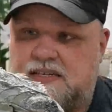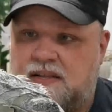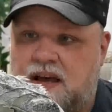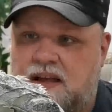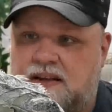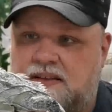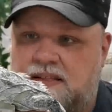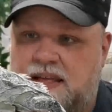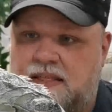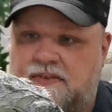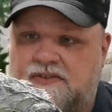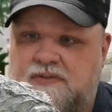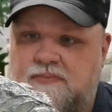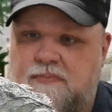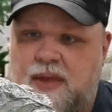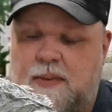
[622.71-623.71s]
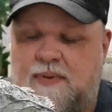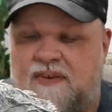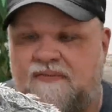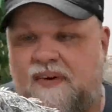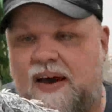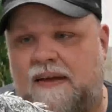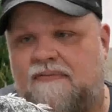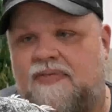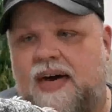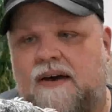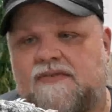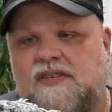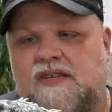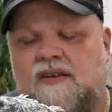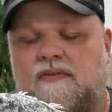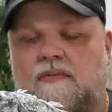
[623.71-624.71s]
it's thought that there's maybe
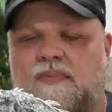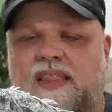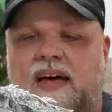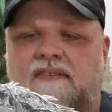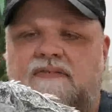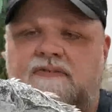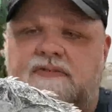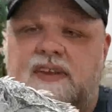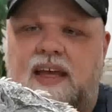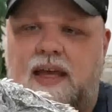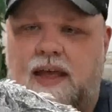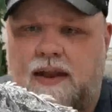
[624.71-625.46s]
5,000 of them left,